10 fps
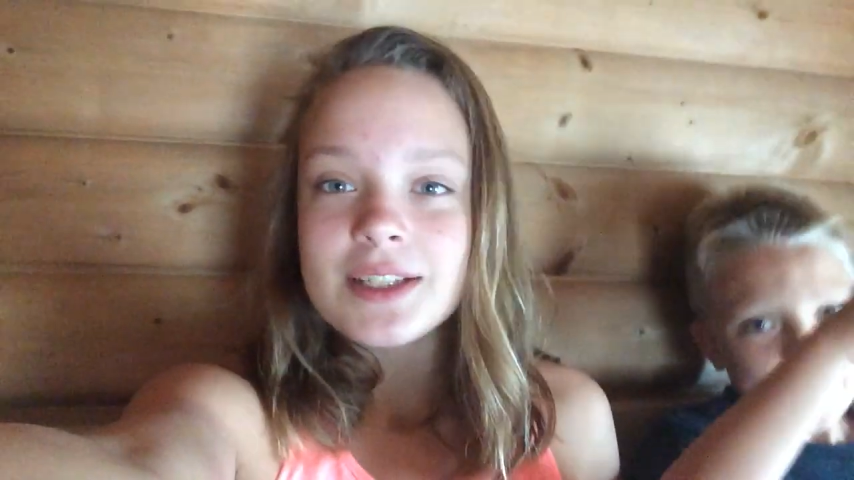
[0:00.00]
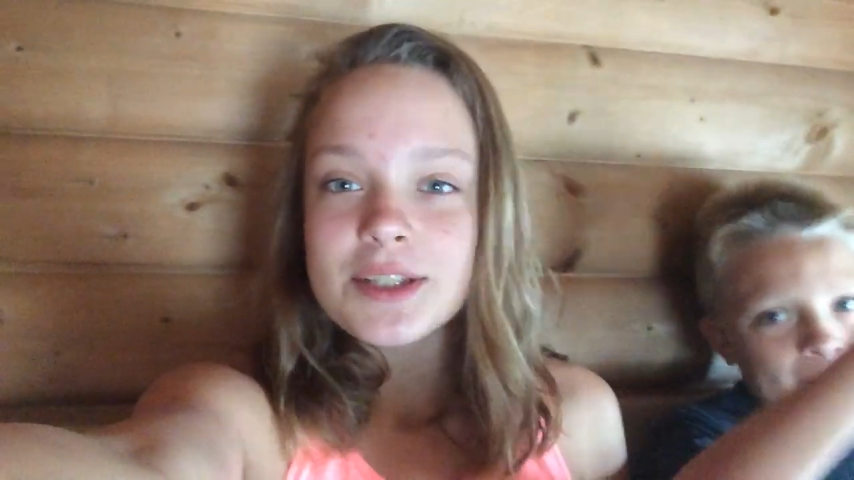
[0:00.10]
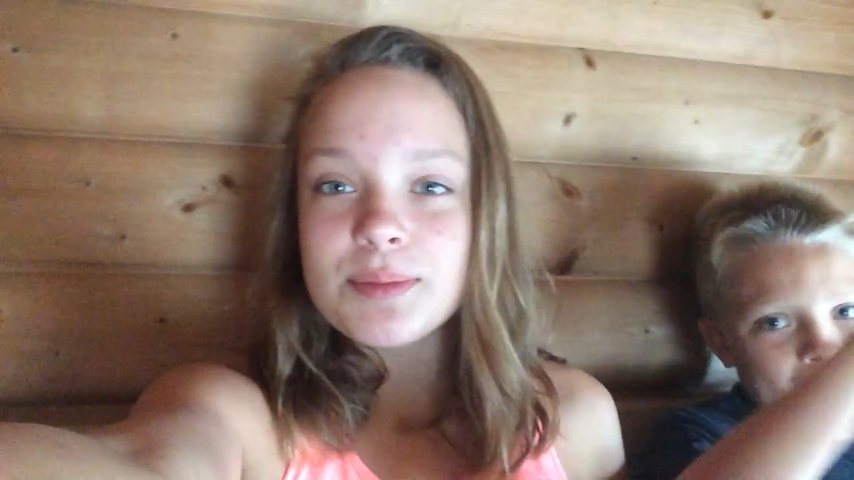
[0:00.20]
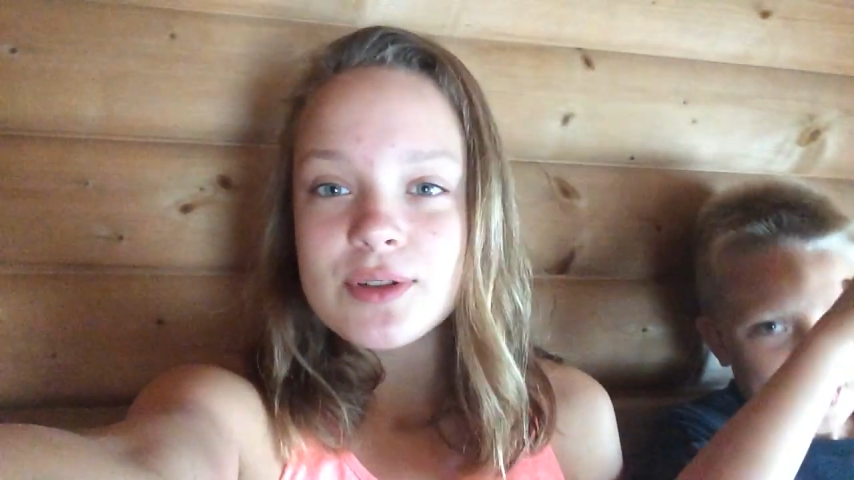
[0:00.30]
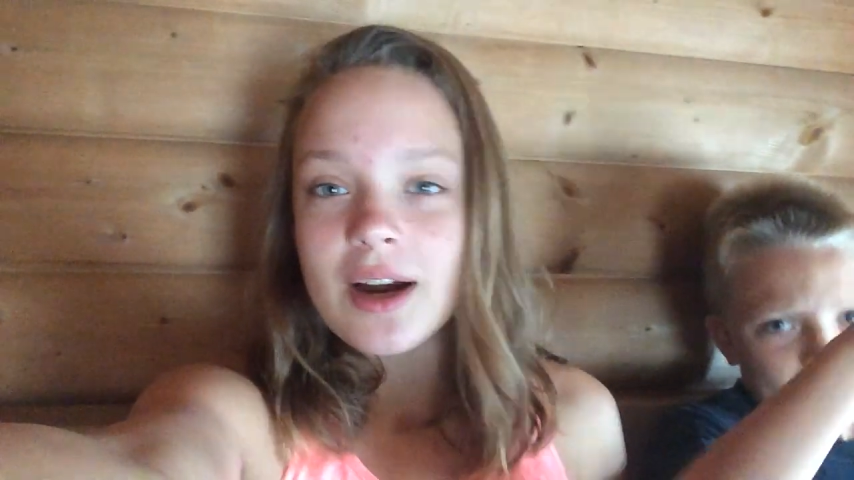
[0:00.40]

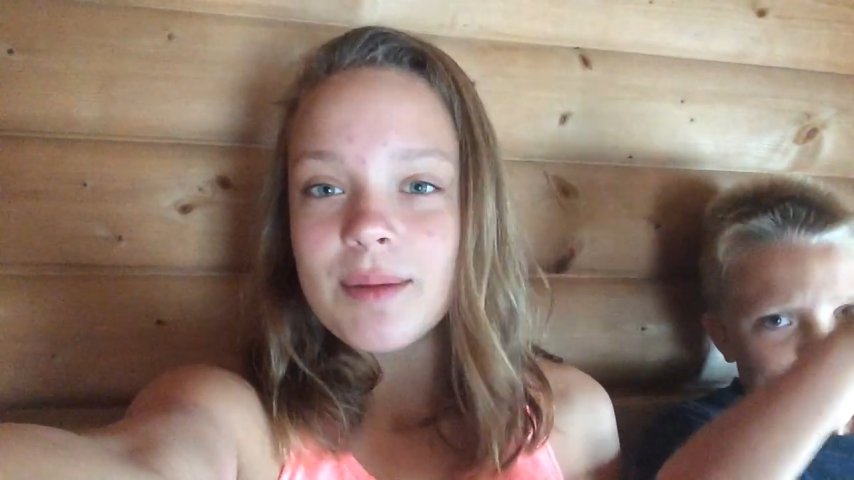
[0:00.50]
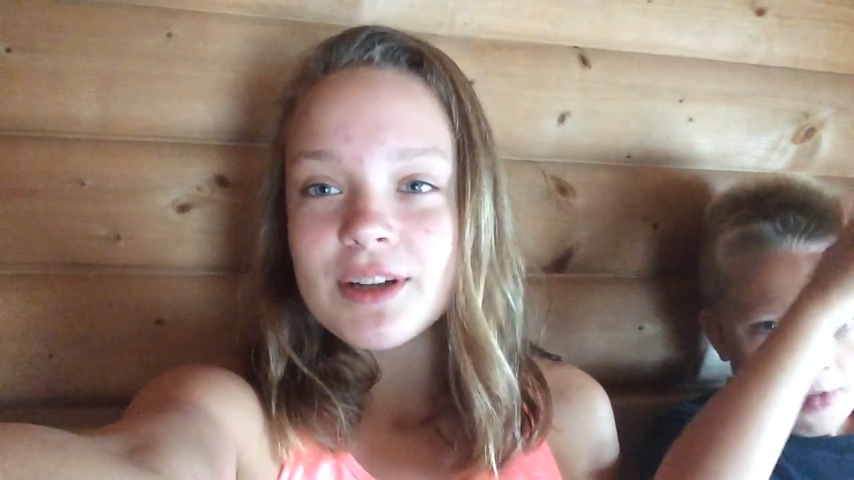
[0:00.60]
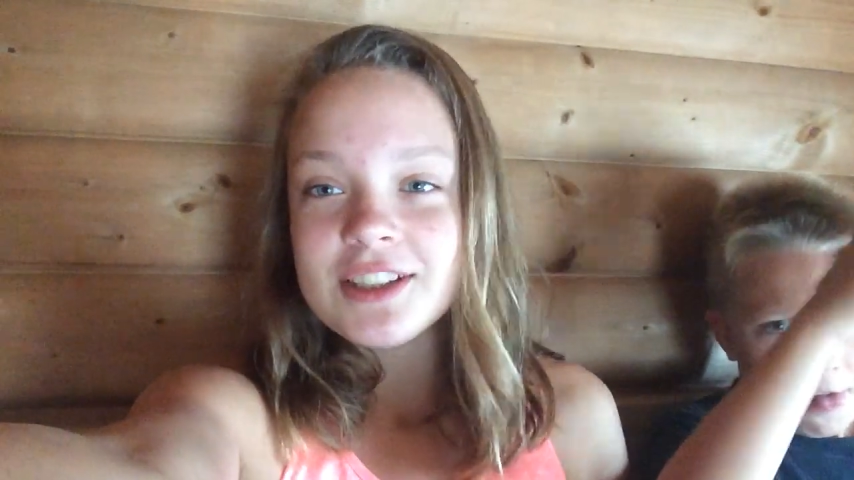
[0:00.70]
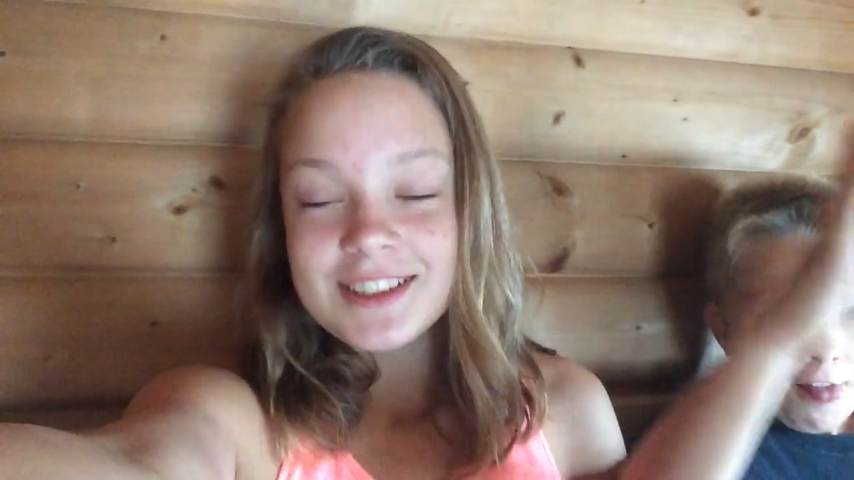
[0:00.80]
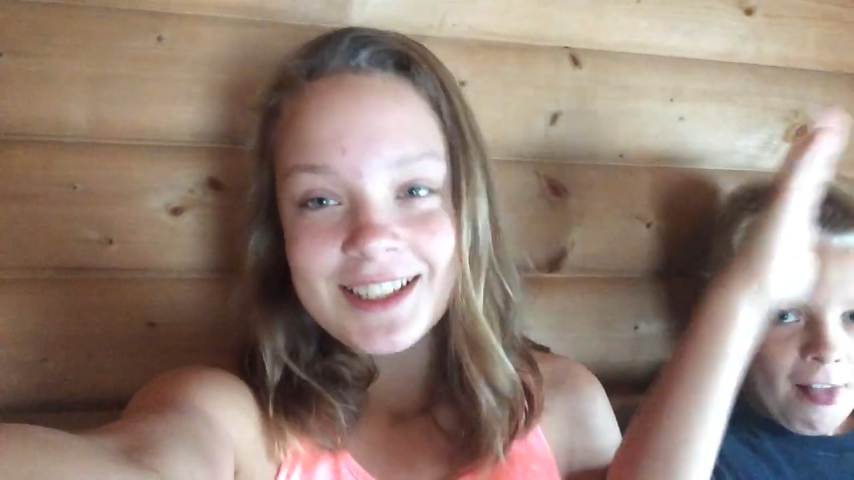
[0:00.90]

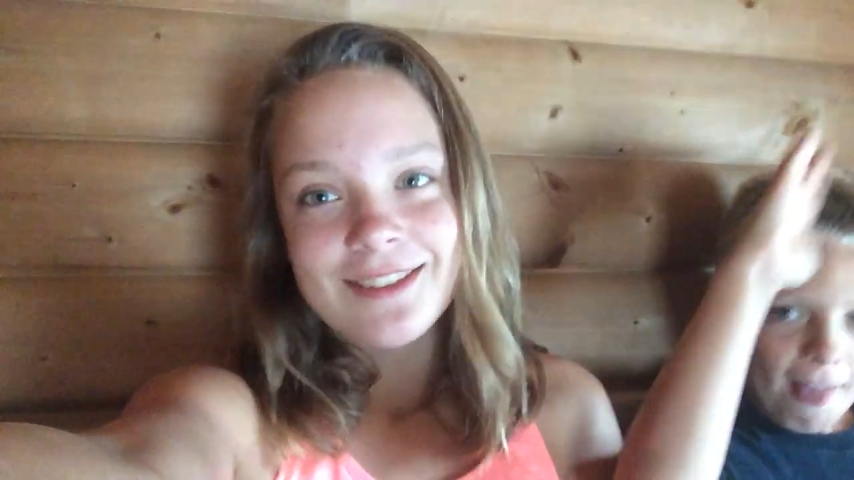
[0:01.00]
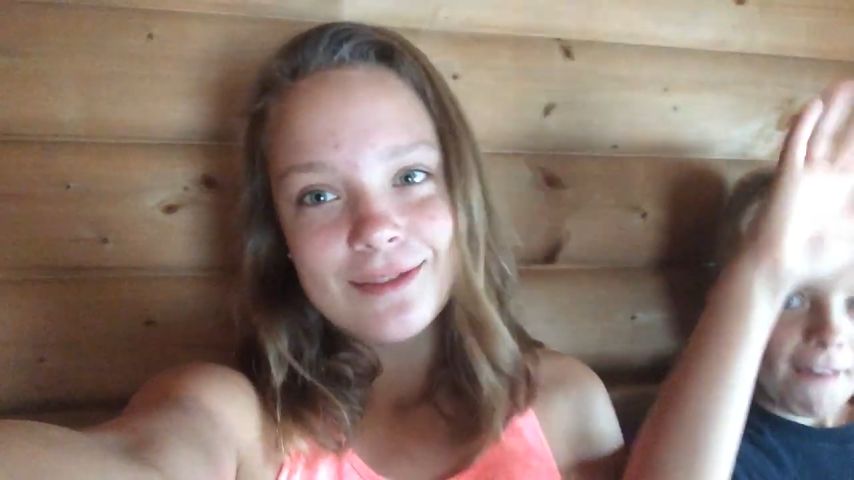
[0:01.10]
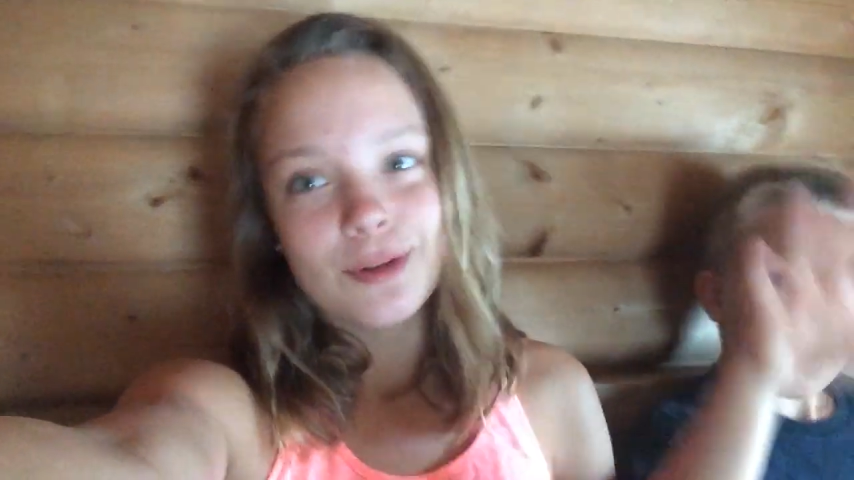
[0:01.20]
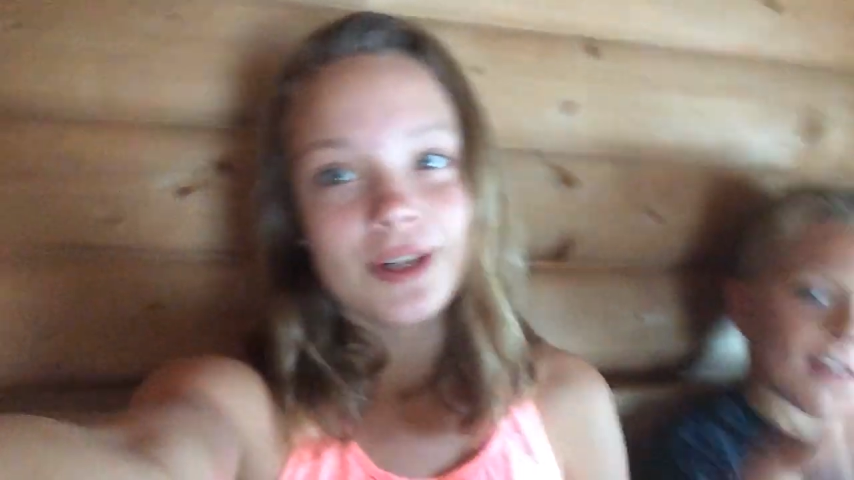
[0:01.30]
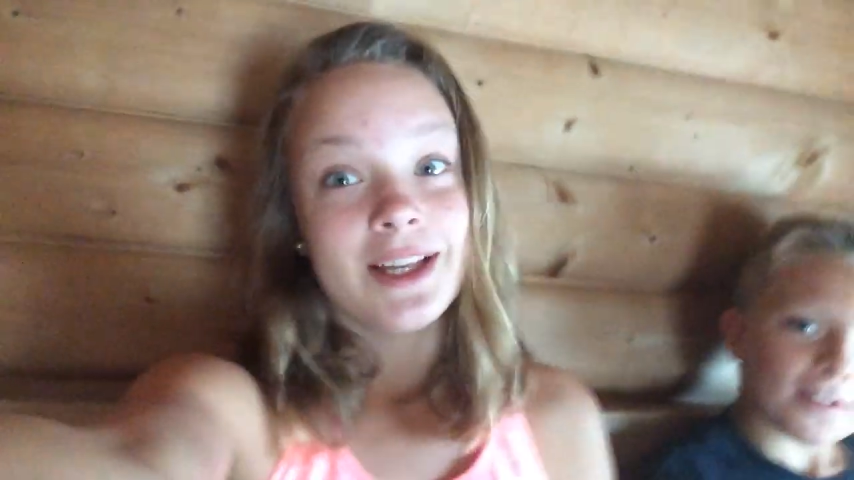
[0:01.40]
subscribers.
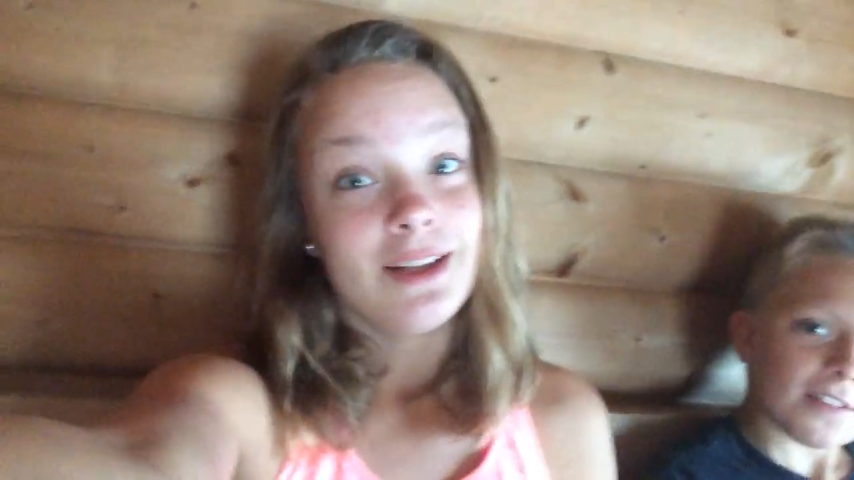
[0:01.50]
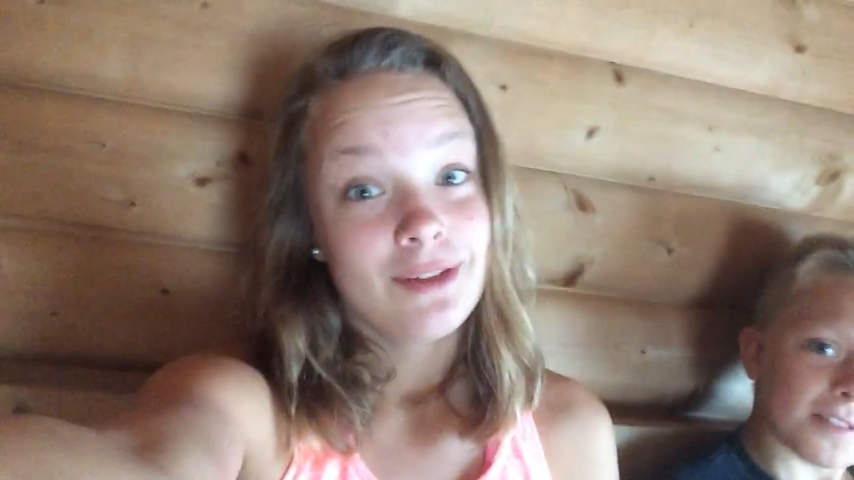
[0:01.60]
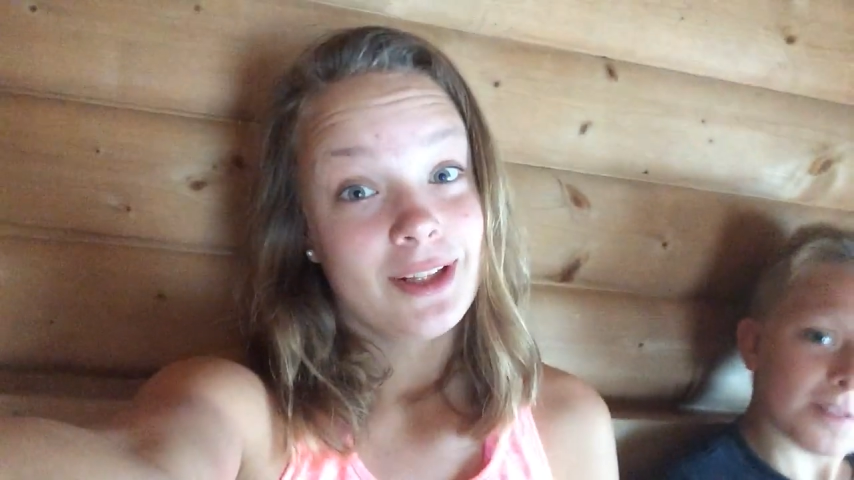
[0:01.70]
We're getting